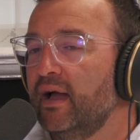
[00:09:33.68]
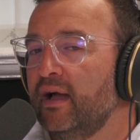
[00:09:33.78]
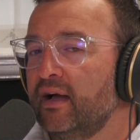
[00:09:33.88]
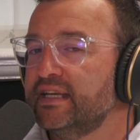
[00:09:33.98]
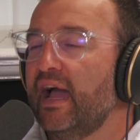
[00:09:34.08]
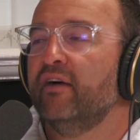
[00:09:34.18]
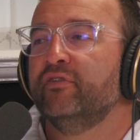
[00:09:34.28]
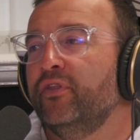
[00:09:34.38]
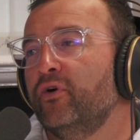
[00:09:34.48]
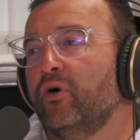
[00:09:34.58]
Had you ever
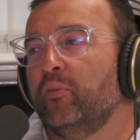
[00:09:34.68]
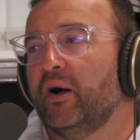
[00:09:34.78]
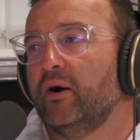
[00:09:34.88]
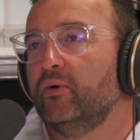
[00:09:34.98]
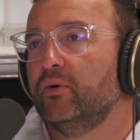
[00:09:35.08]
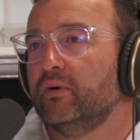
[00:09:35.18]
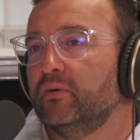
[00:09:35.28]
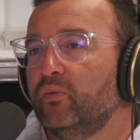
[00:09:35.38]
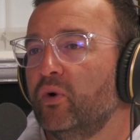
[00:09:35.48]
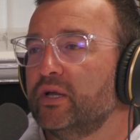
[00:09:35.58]
thought about
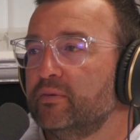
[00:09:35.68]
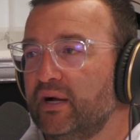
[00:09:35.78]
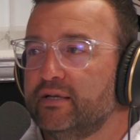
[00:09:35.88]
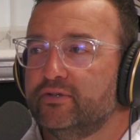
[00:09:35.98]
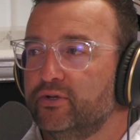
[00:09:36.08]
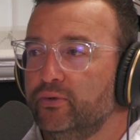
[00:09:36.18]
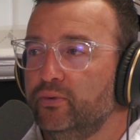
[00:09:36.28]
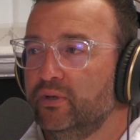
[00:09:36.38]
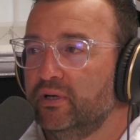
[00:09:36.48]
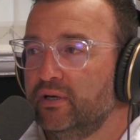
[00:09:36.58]
what you might do
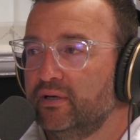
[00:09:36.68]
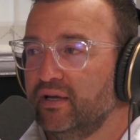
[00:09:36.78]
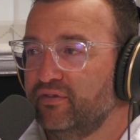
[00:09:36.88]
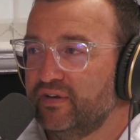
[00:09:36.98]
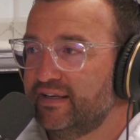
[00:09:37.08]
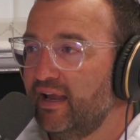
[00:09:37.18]
if you'd